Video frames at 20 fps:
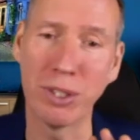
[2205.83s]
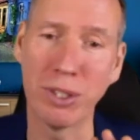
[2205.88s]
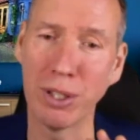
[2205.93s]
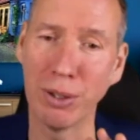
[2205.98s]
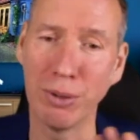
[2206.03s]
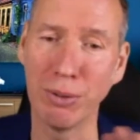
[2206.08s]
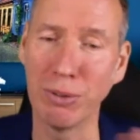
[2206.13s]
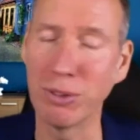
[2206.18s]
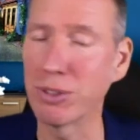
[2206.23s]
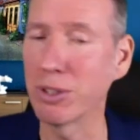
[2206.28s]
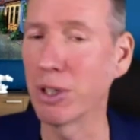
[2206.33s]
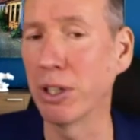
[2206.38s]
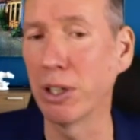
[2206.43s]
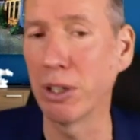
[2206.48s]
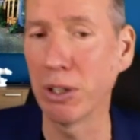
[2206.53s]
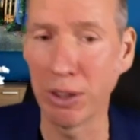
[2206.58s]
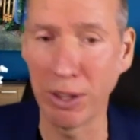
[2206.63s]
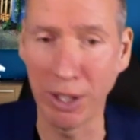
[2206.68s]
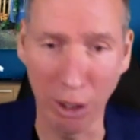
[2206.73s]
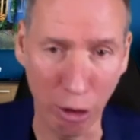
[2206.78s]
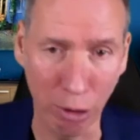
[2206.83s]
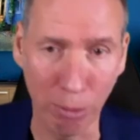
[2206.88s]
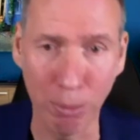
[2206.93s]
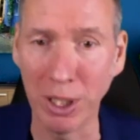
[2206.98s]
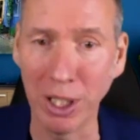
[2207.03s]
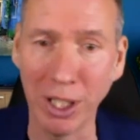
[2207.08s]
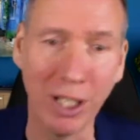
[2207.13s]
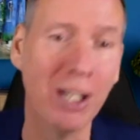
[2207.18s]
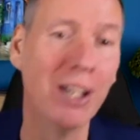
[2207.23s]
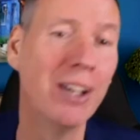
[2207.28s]
So in
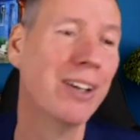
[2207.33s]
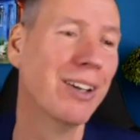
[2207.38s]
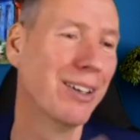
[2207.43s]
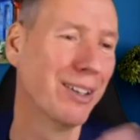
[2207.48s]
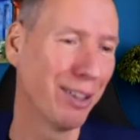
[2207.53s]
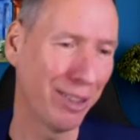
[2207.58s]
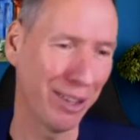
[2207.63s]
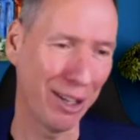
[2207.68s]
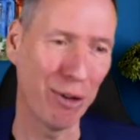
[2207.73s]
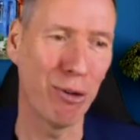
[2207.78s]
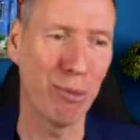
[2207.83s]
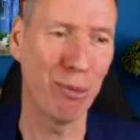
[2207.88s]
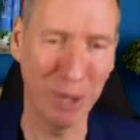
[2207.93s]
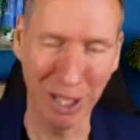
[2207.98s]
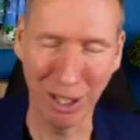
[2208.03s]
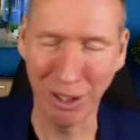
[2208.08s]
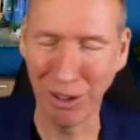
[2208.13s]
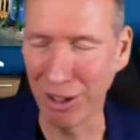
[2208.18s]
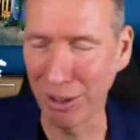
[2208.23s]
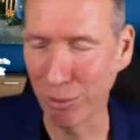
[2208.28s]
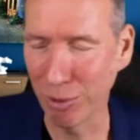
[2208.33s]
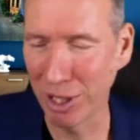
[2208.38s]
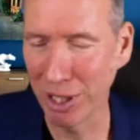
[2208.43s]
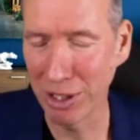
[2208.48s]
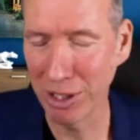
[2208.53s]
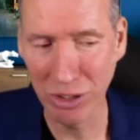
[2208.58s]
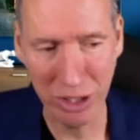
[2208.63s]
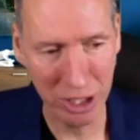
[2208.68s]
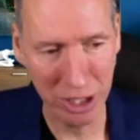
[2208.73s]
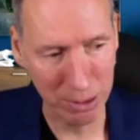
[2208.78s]
psychotherapy, therapy kind of
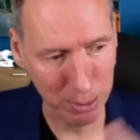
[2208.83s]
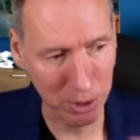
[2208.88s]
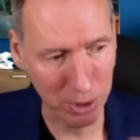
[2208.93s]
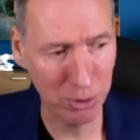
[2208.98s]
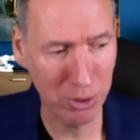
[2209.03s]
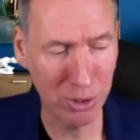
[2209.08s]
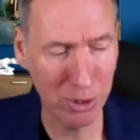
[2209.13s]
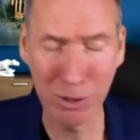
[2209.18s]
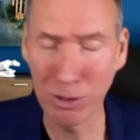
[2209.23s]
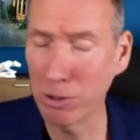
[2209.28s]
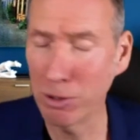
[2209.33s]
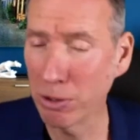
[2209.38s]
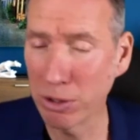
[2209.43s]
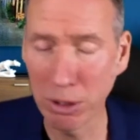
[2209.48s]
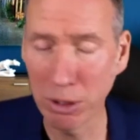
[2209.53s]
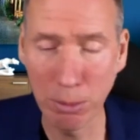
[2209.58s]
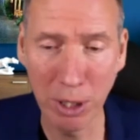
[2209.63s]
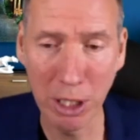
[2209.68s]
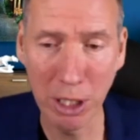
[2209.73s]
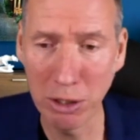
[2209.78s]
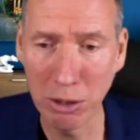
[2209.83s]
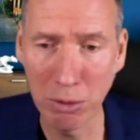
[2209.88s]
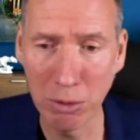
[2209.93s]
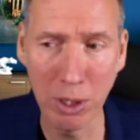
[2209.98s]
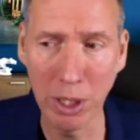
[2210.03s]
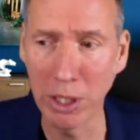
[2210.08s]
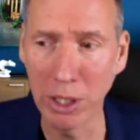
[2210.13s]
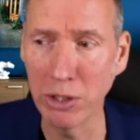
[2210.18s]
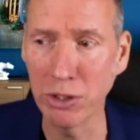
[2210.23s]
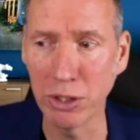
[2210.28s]
relationships, but also doctor patient
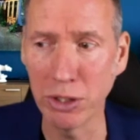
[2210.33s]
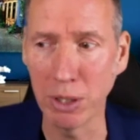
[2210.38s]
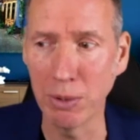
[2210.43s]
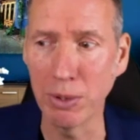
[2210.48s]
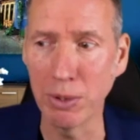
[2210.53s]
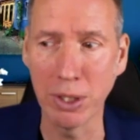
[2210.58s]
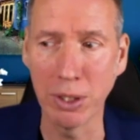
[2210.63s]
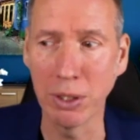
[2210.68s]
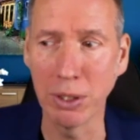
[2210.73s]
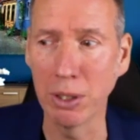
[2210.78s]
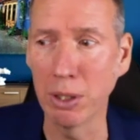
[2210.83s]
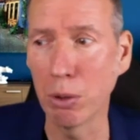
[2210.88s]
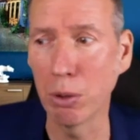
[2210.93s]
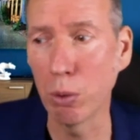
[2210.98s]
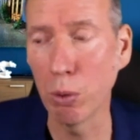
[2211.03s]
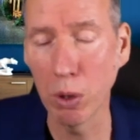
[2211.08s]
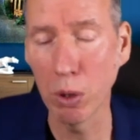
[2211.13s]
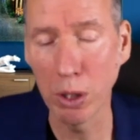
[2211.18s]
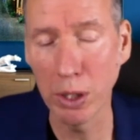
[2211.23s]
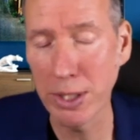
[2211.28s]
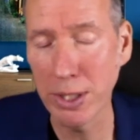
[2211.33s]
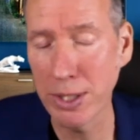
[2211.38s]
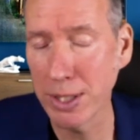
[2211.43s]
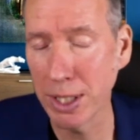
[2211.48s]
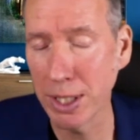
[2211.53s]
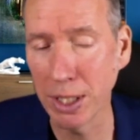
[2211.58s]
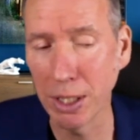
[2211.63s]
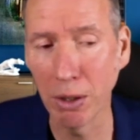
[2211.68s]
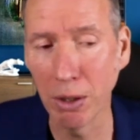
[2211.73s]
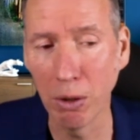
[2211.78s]
relationships, the, the
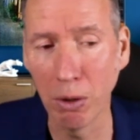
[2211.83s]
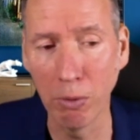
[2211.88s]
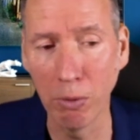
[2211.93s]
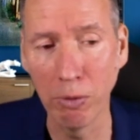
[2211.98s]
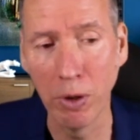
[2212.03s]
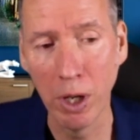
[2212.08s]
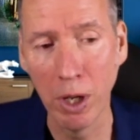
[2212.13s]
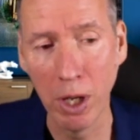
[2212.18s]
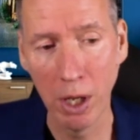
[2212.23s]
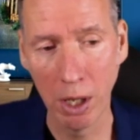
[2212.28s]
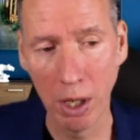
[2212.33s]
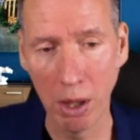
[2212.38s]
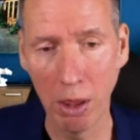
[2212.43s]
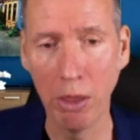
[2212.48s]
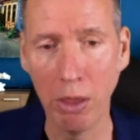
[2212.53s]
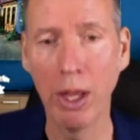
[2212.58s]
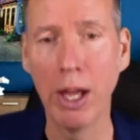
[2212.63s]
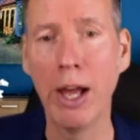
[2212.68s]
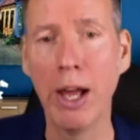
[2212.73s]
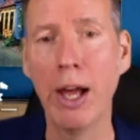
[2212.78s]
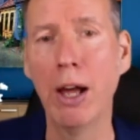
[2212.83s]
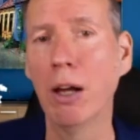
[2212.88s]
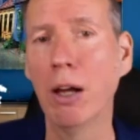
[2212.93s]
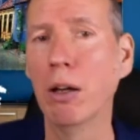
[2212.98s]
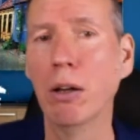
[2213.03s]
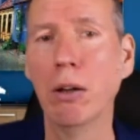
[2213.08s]
quality of that,